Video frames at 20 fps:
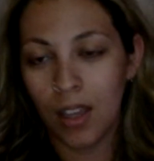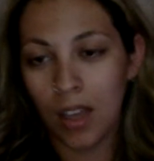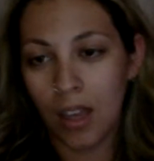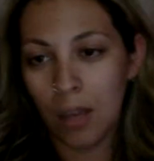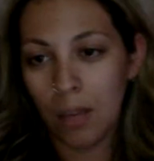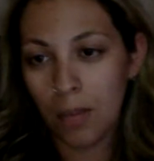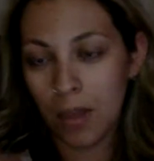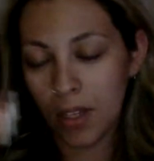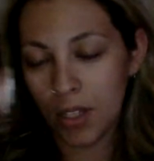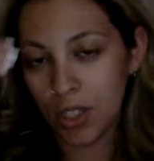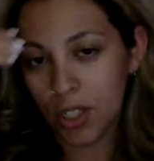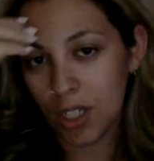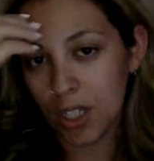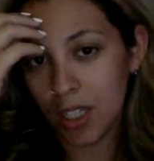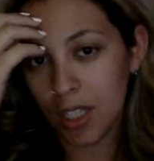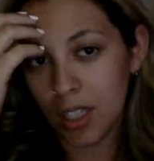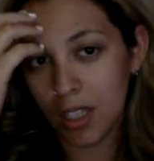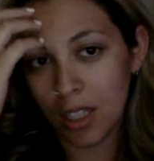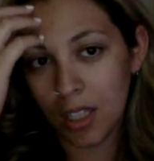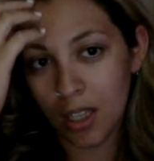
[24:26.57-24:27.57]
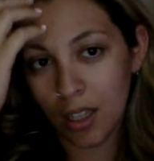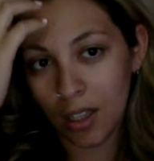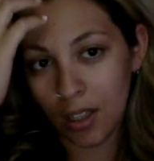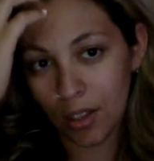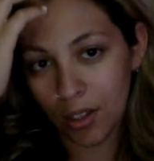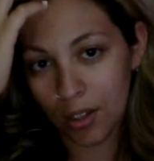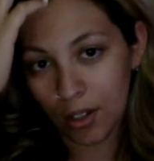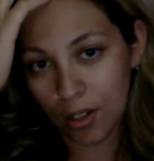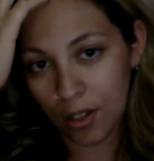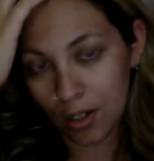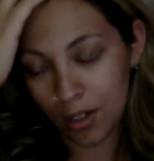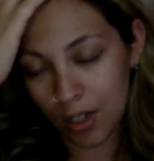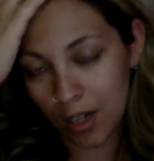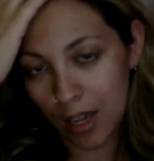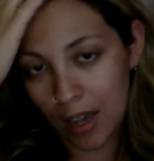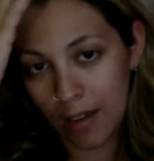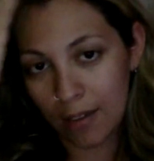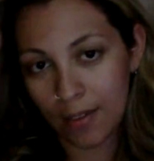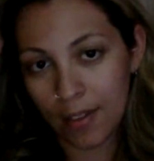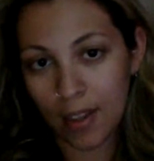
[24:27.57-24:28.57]
I mentioned in the other
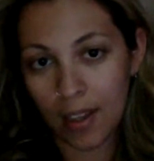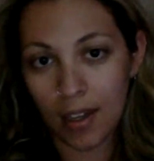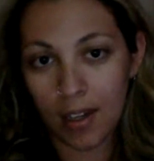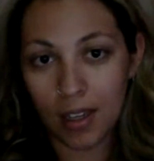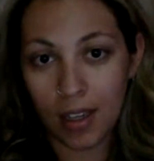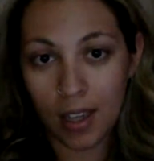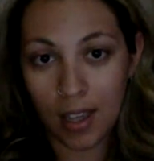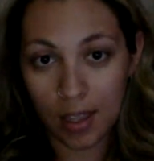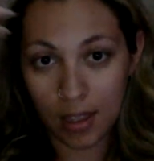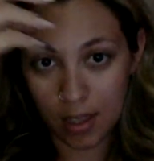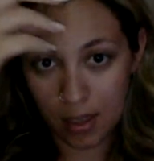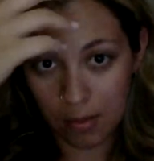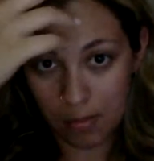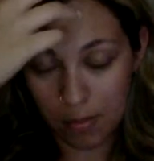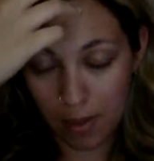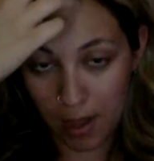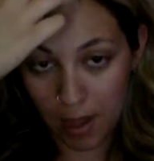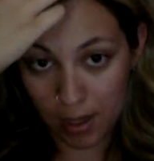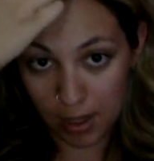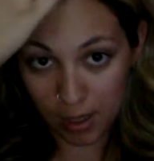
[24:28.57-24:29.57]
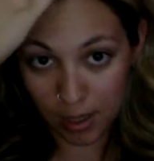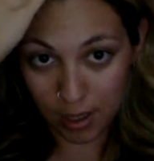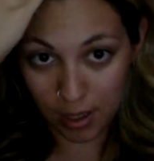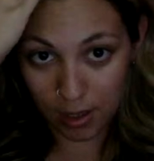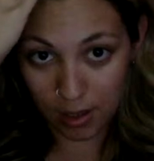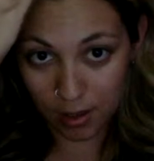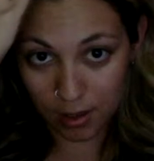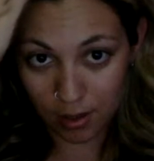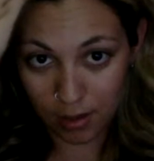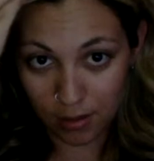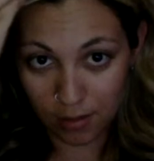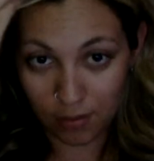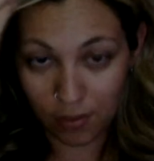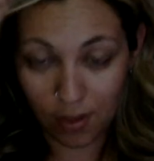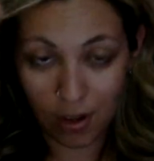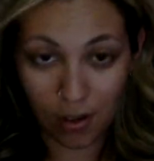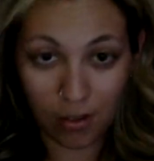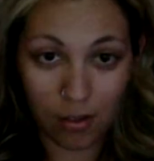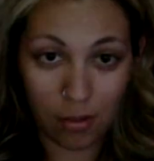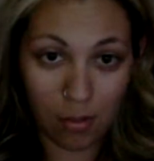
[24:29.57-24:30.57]
live that it ended badly.
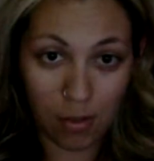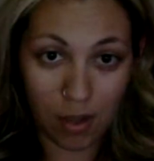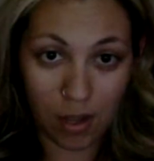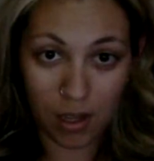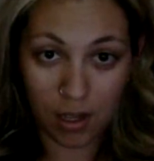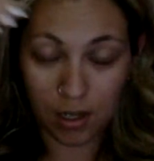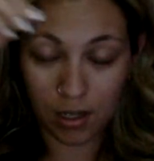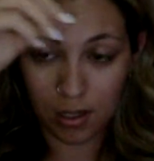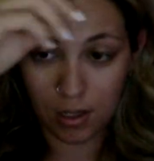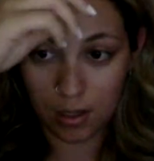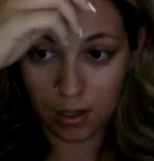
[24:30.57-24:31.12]
Very bad.